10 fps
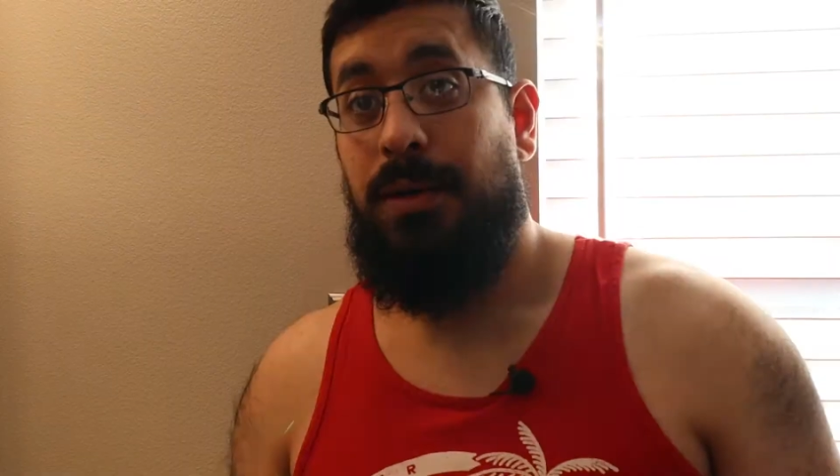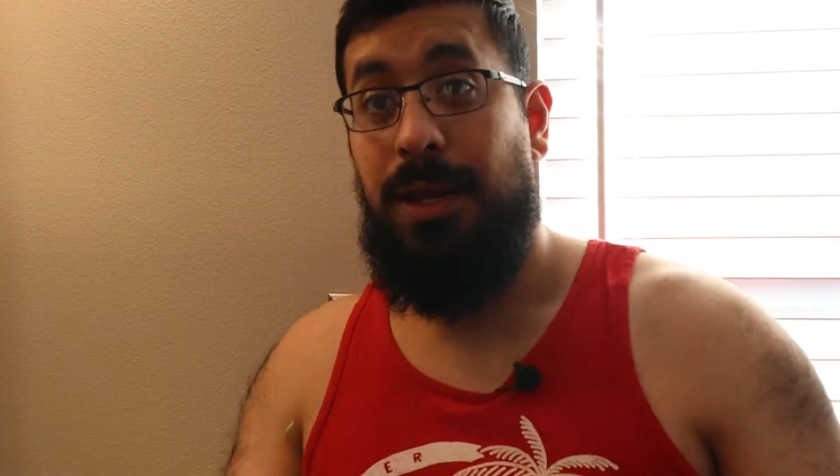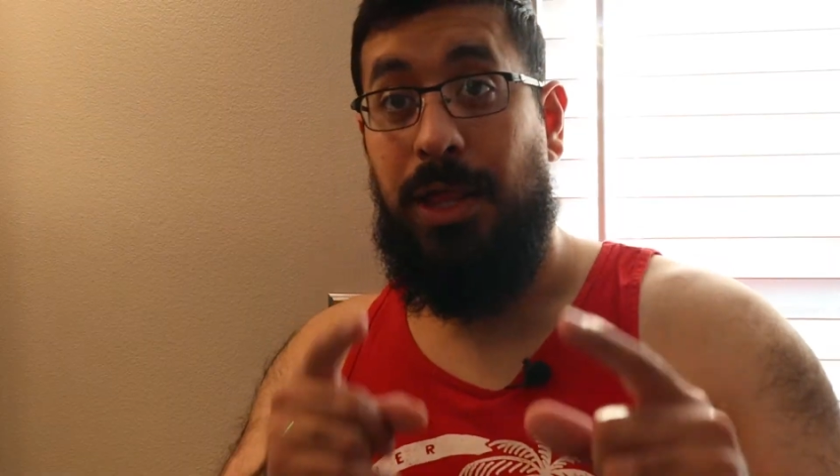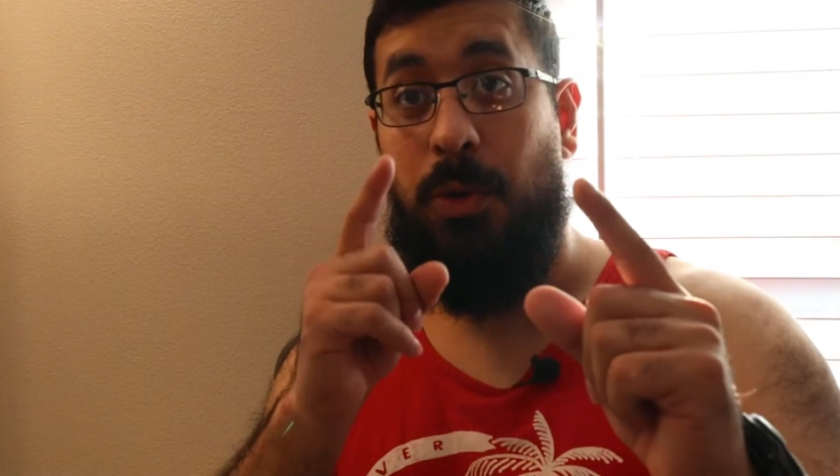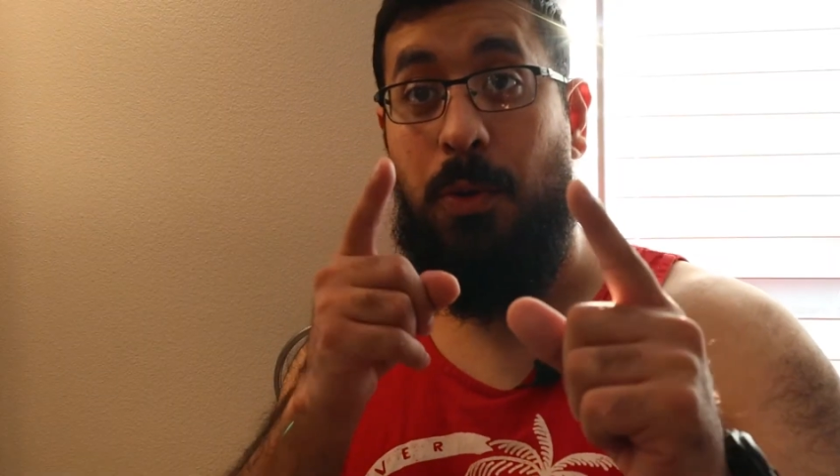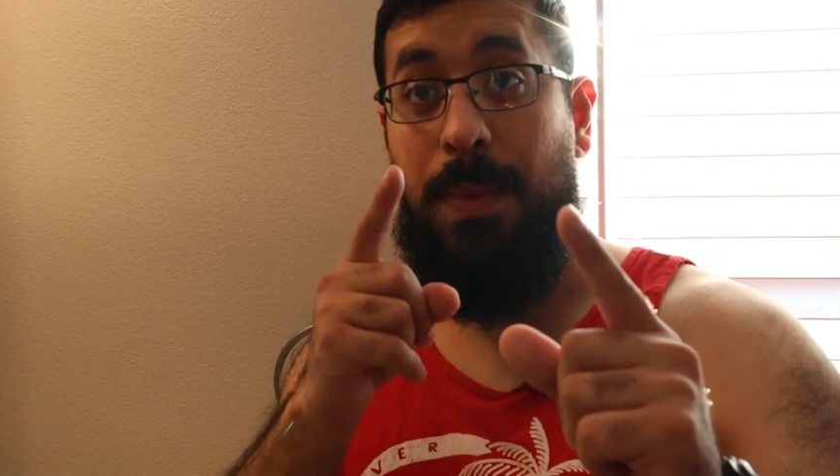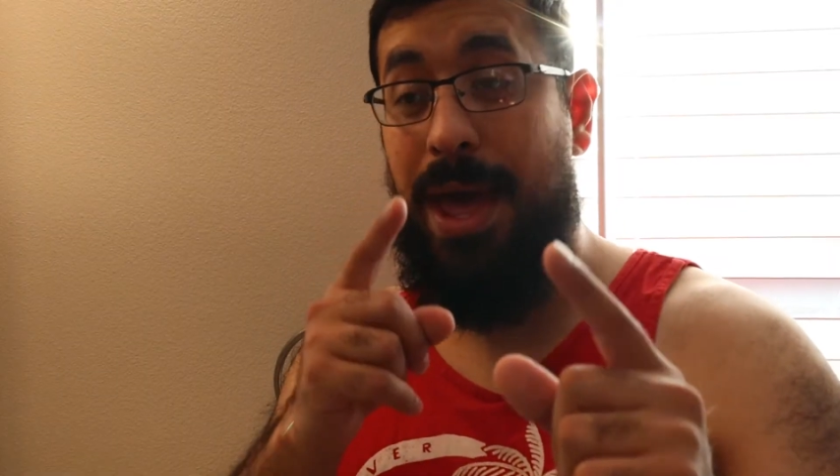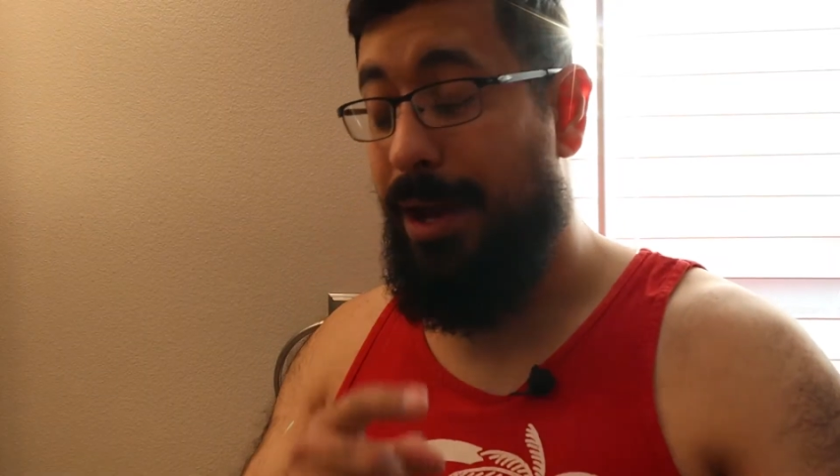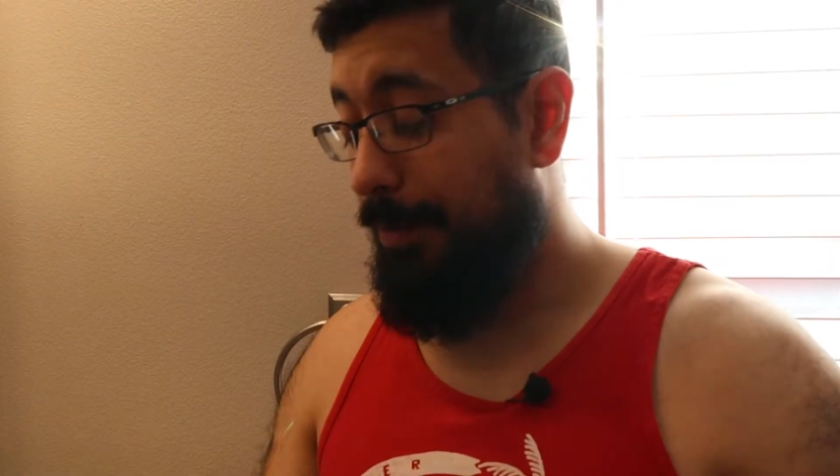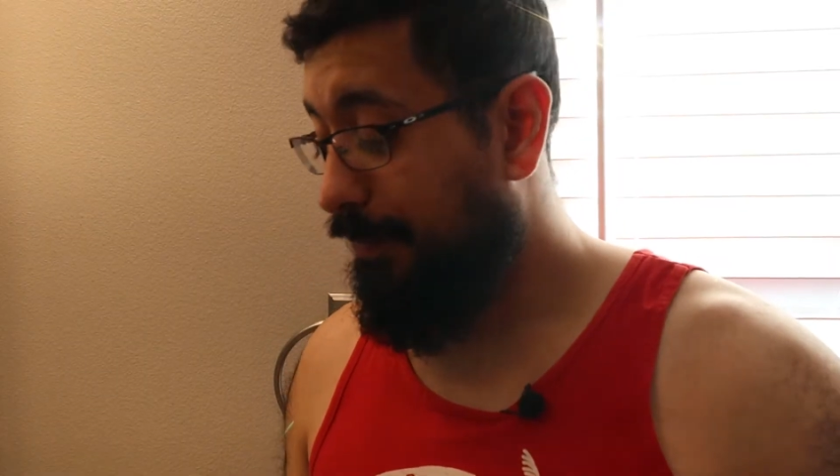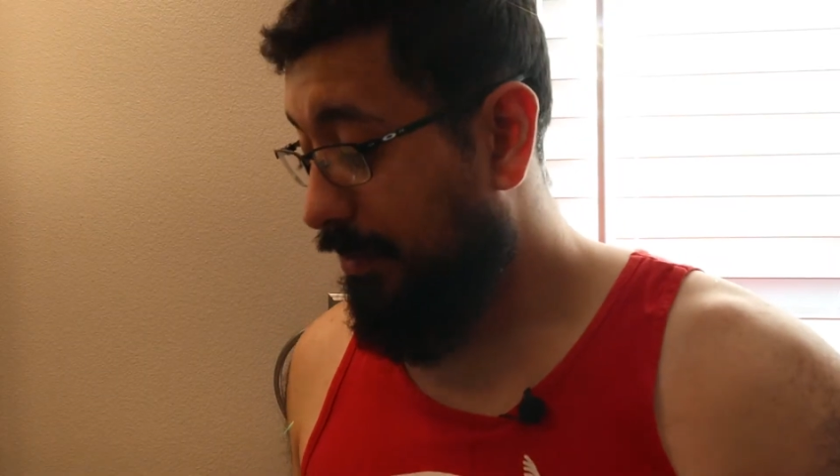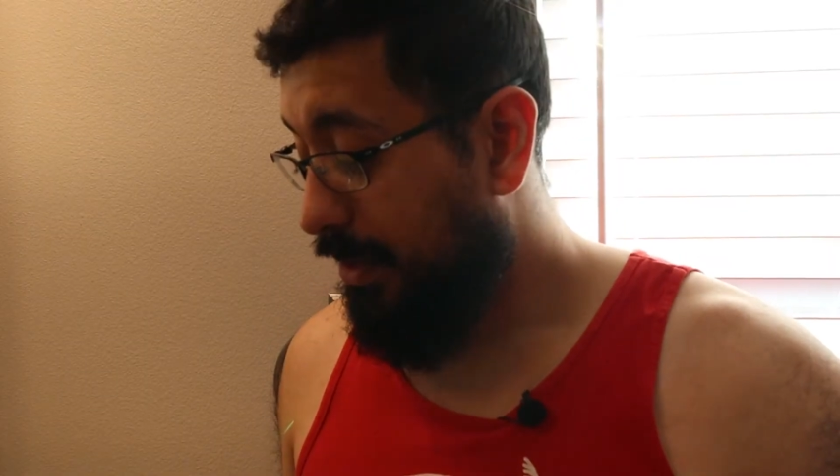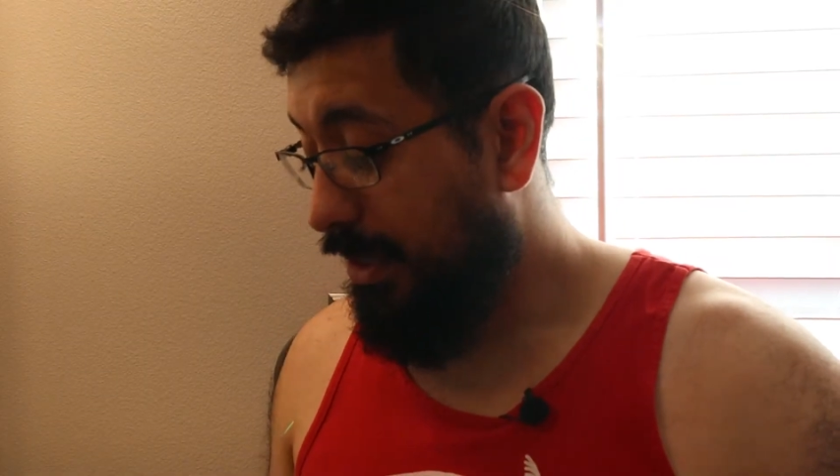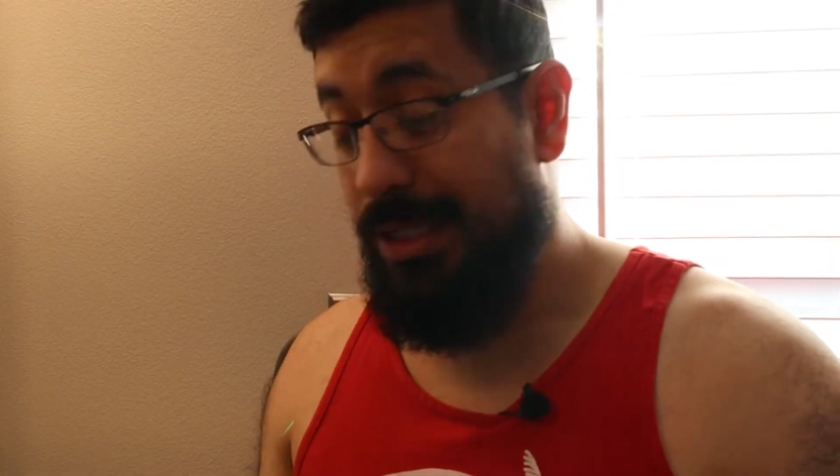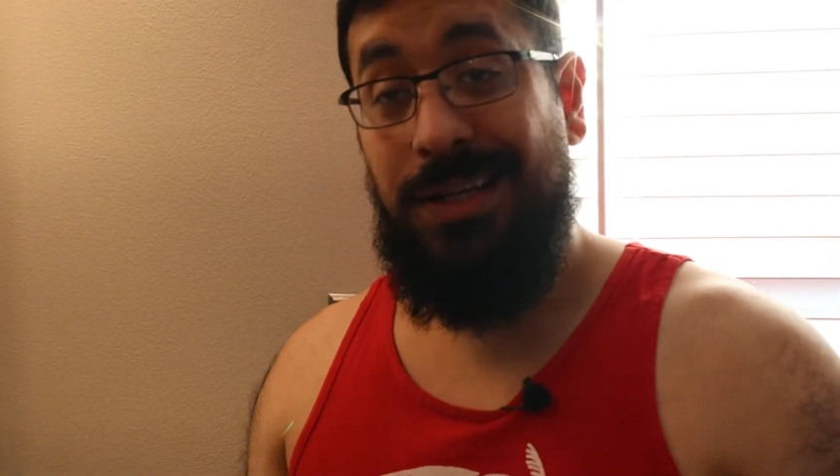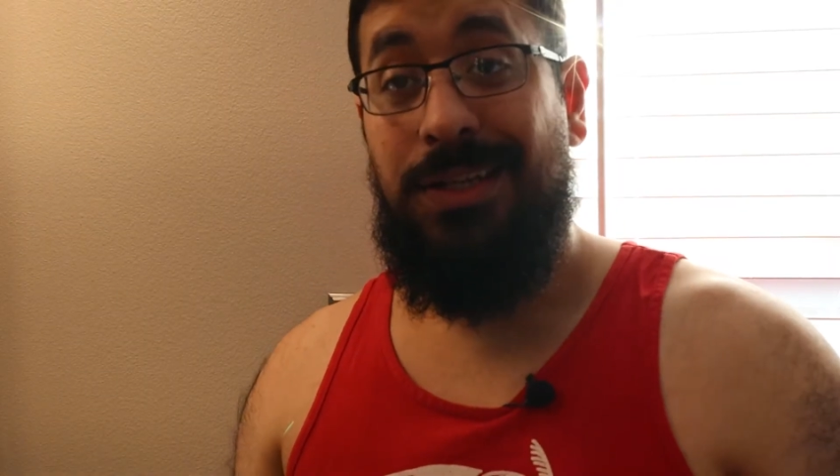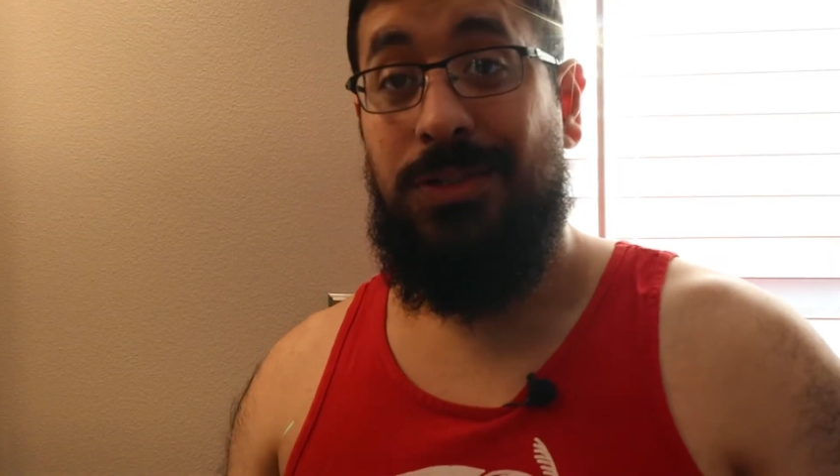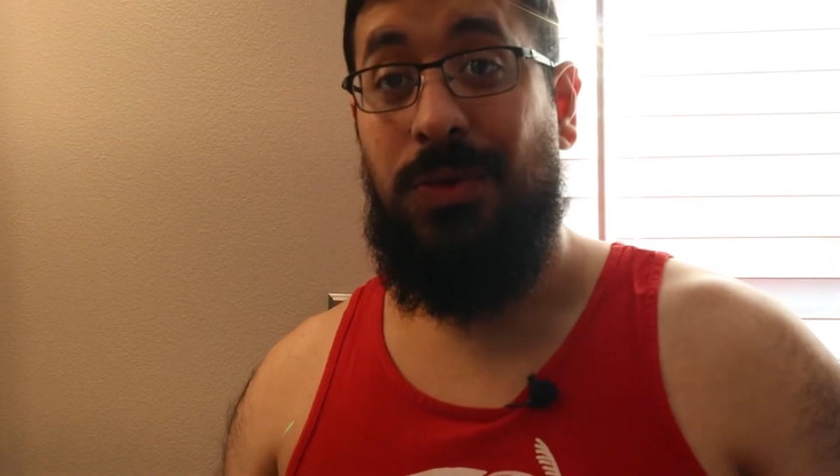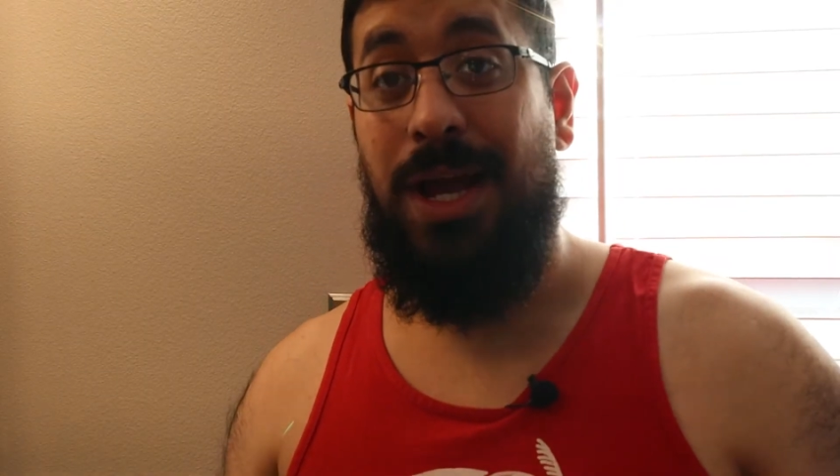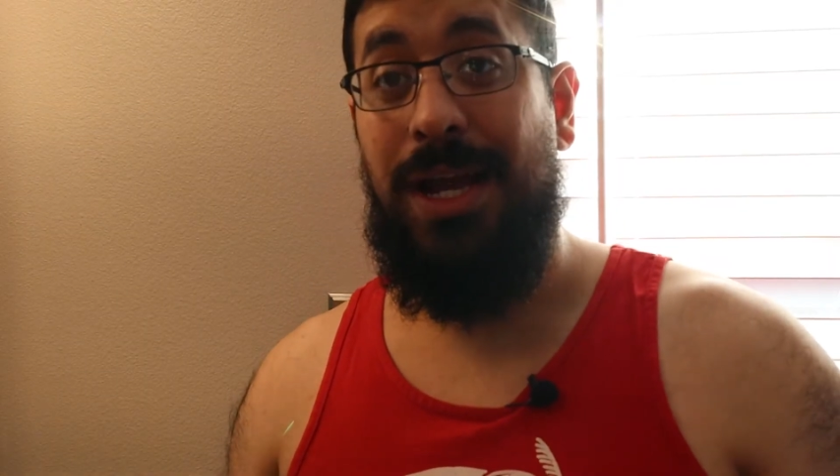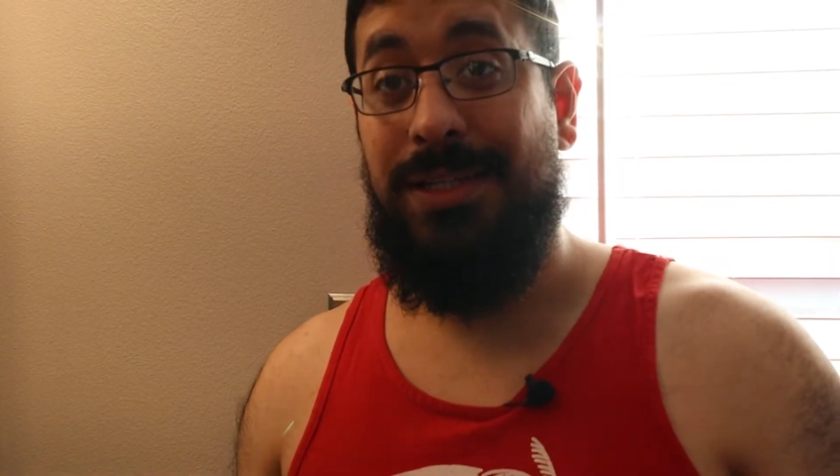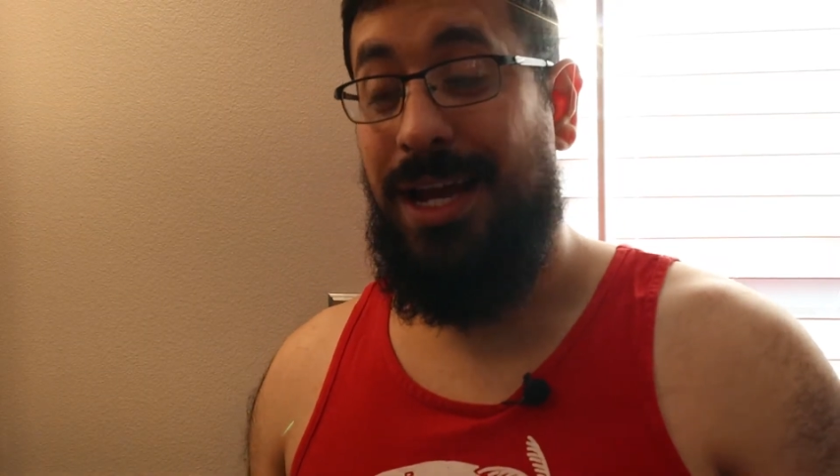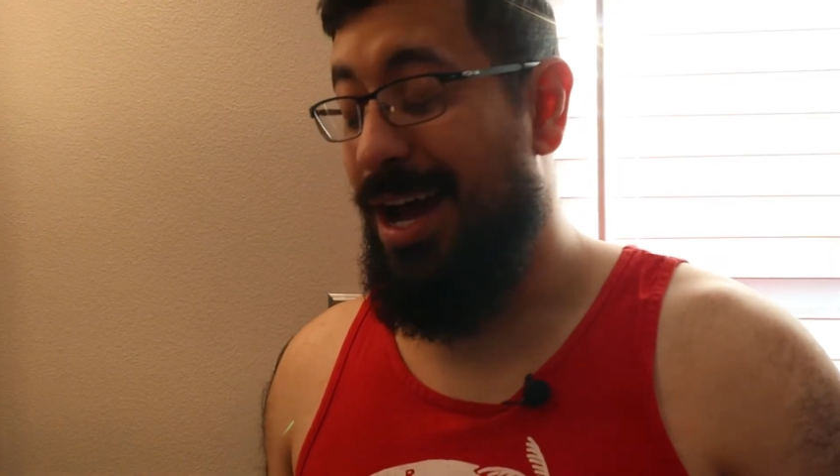Now that we're back. So guys,